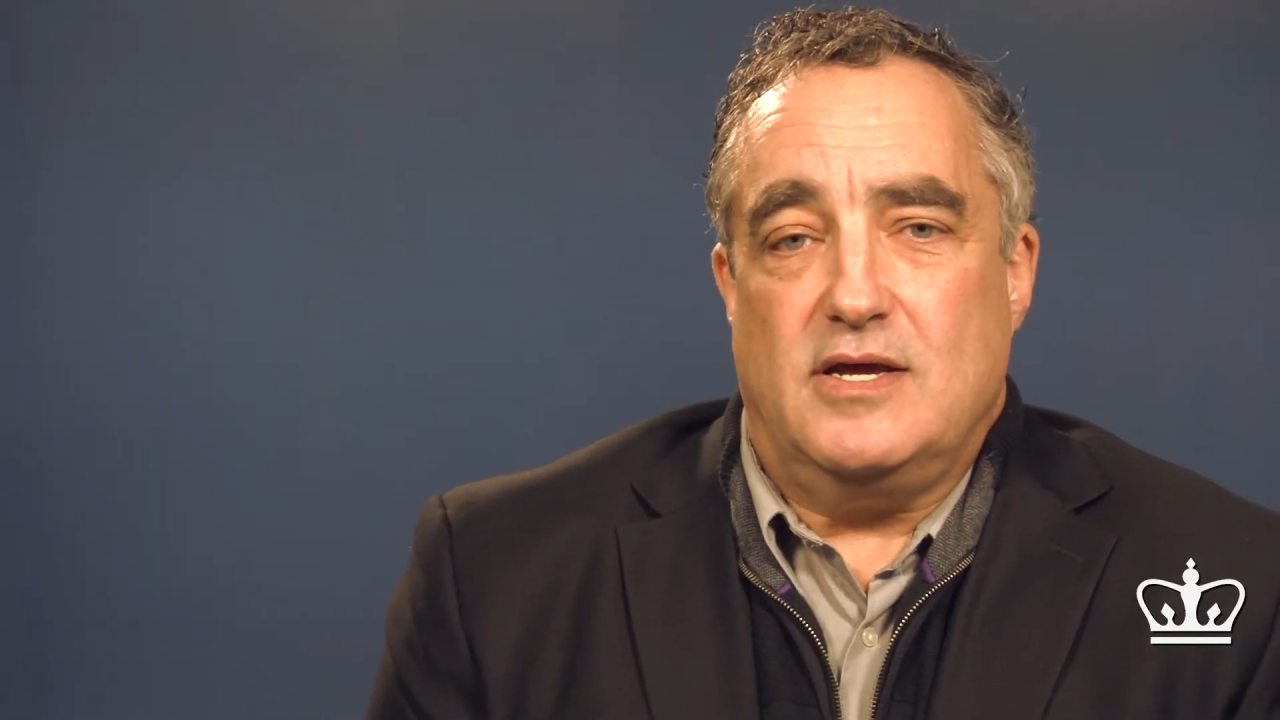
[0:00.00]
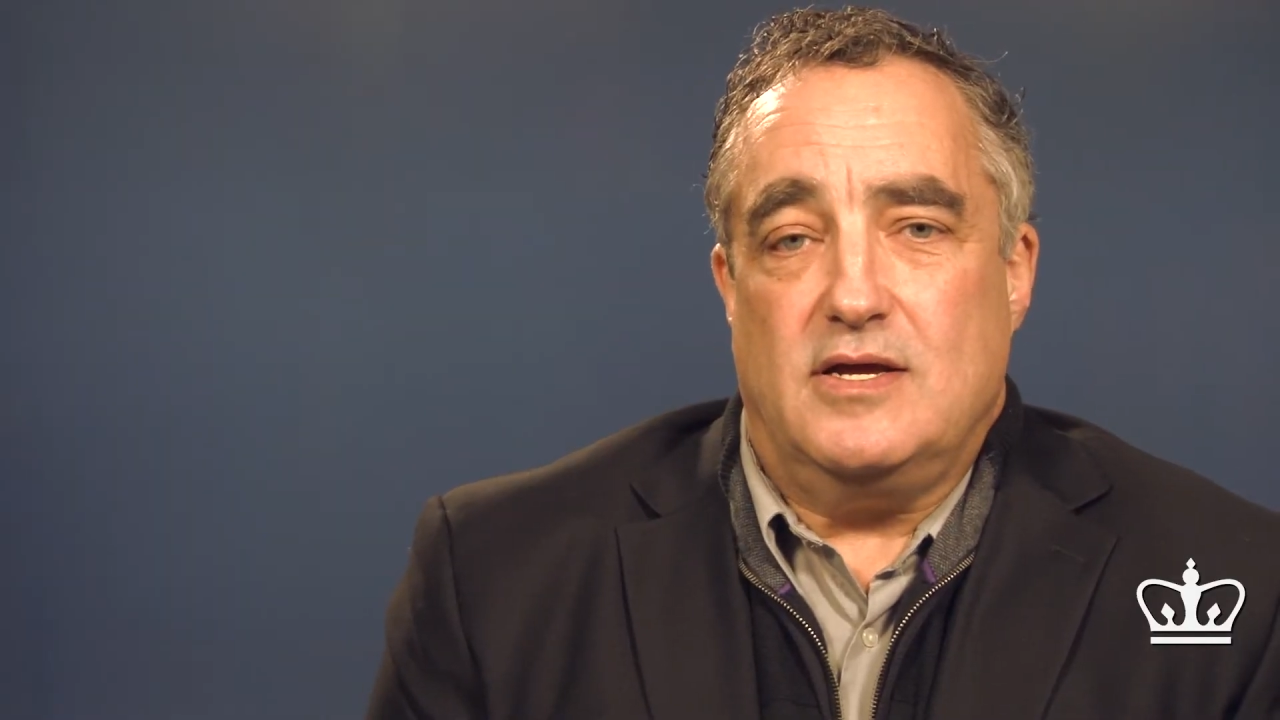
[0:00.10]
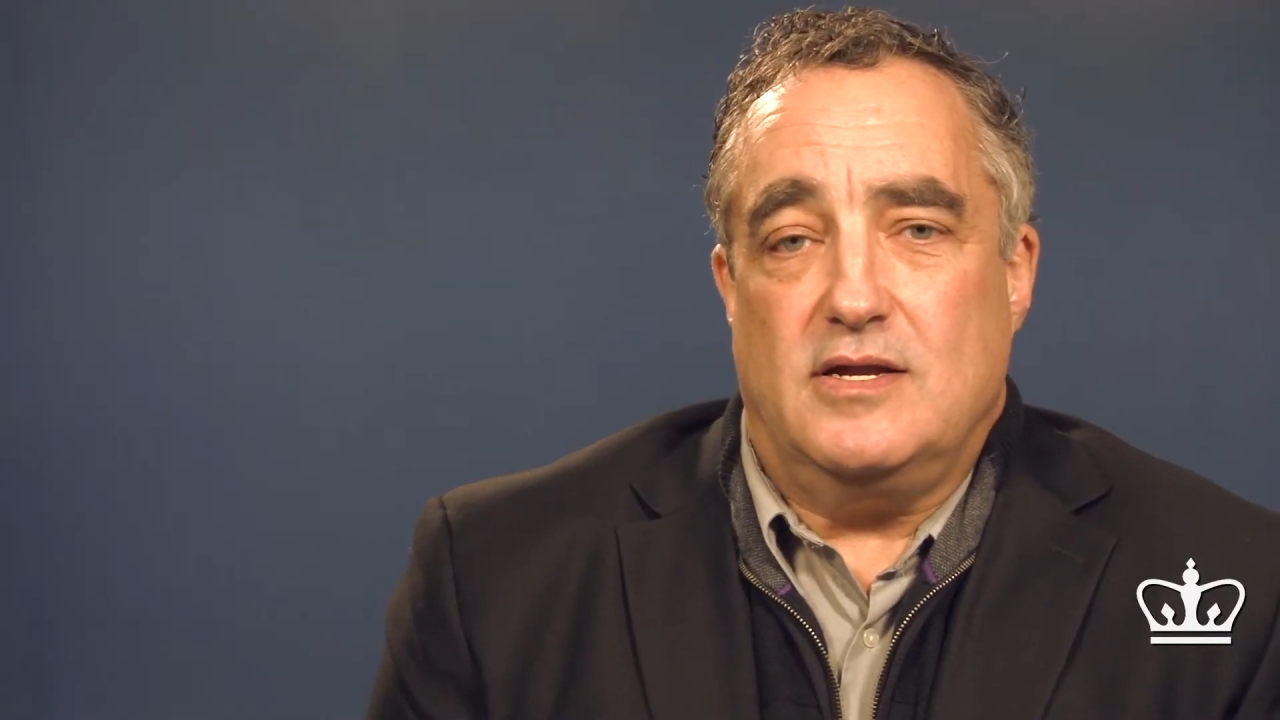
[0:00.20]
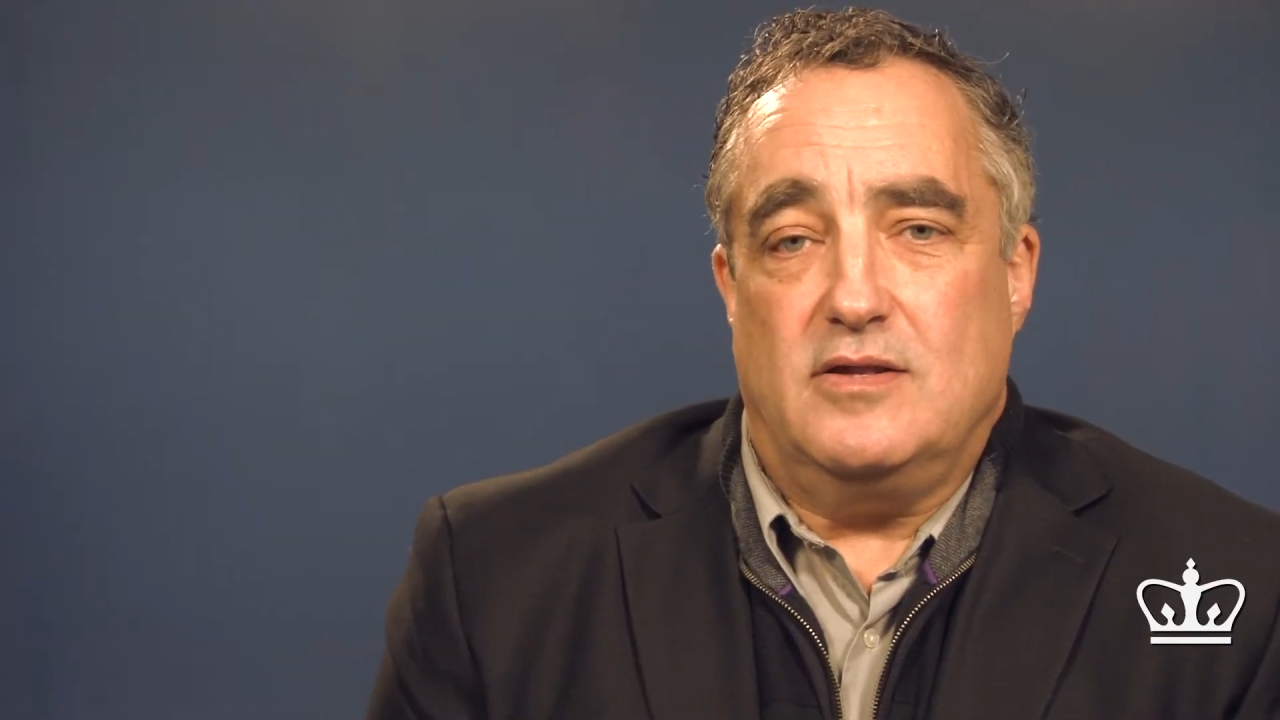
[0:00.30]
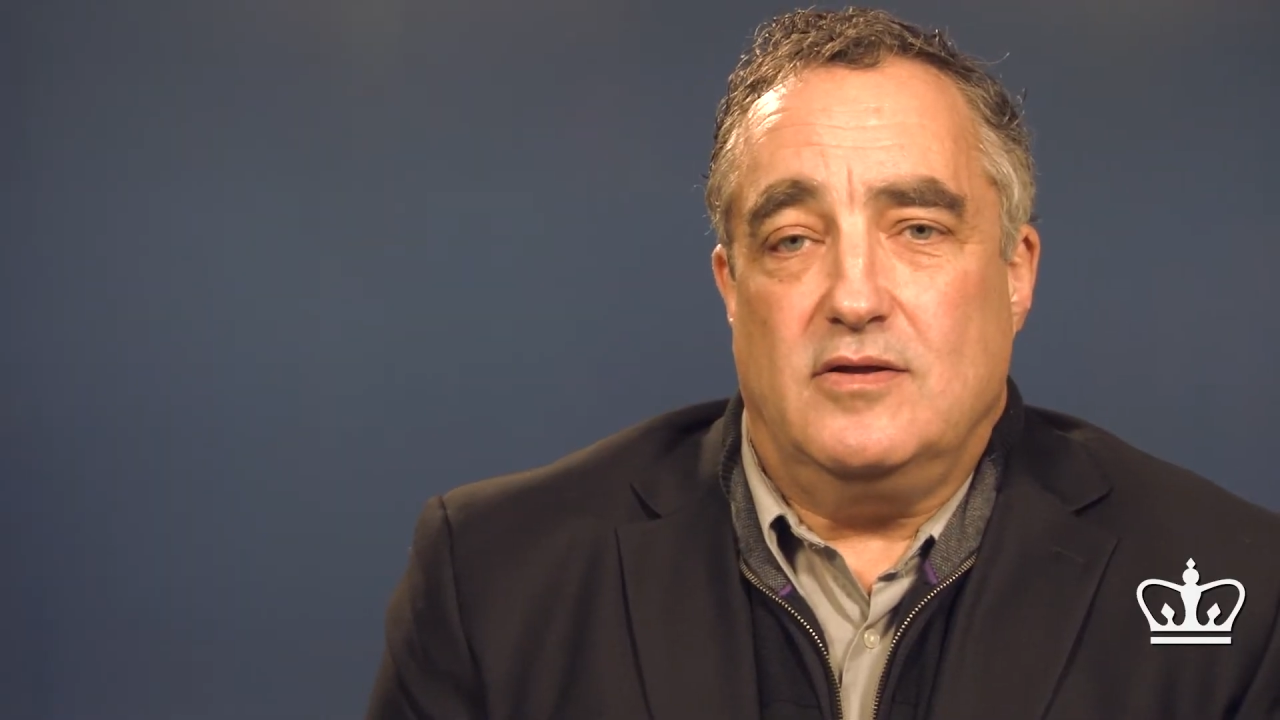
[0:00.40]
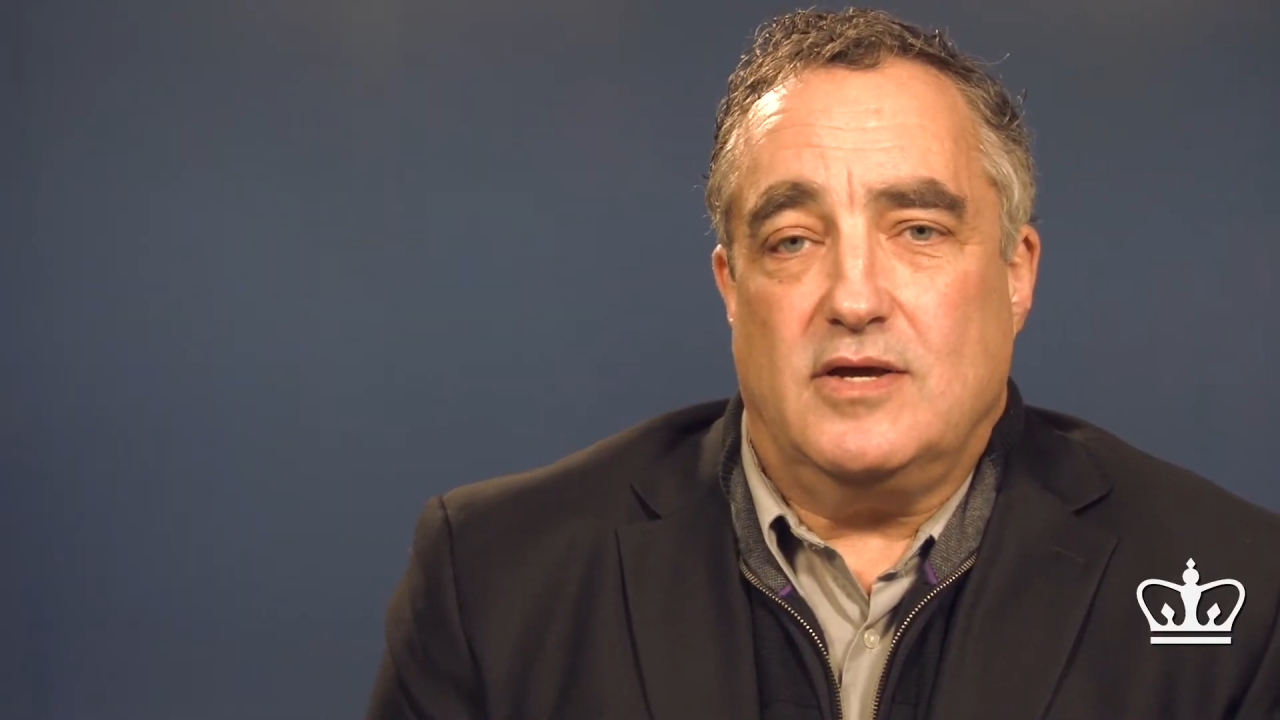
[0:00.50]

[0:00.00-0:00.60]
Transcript: in